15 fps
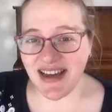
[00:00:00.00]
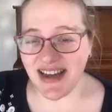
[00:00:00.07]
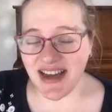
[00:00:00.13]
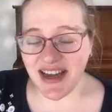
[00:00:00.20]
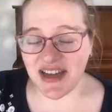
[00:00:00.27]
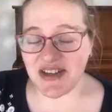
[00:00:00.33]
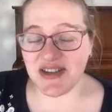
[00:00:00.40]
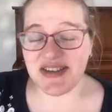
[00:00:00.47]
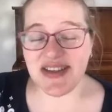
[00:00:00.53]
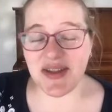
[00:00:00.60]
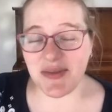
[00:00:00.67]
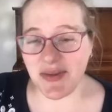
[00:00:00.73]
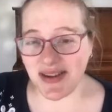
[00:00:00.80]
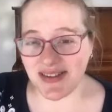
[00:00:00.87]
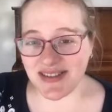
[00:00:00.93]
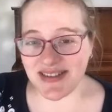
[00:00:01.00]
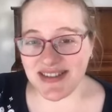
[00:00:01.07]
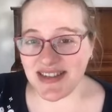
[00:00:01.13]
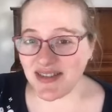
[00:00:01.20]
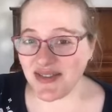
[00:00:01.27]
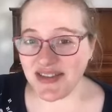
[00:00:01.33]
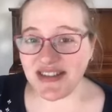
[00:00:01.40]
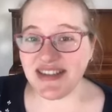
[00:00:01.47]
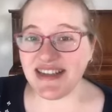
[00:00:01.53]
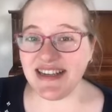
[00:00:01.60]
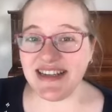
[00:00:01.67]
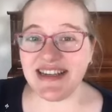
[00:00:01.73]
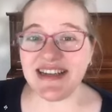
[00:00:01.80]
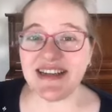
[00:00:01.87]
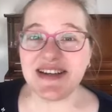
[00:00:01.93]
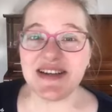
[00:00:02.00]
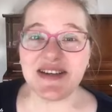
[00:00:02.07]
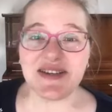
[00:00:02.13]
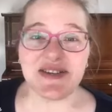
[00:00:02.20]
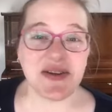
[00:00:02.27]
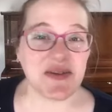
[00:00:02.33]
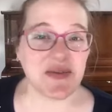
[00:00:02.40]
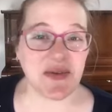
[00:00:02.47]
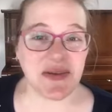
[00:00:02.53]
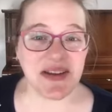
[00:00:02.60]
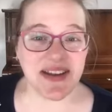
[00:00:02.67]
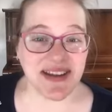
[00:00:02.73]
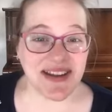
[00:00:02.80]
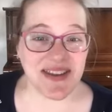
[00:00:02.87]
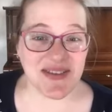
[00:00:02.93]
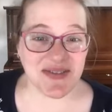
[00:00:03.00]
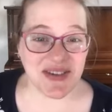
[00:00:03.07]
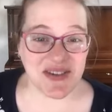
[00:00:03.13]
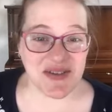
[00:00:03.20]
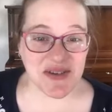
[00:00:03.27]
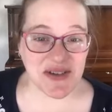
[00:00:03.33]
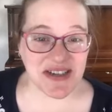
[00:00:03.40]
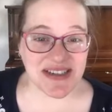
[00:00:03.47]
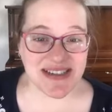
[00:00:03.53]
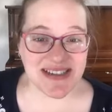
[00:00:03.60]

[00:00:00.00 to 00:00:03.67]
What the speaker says: in New South Wales definitely don't want another Victorian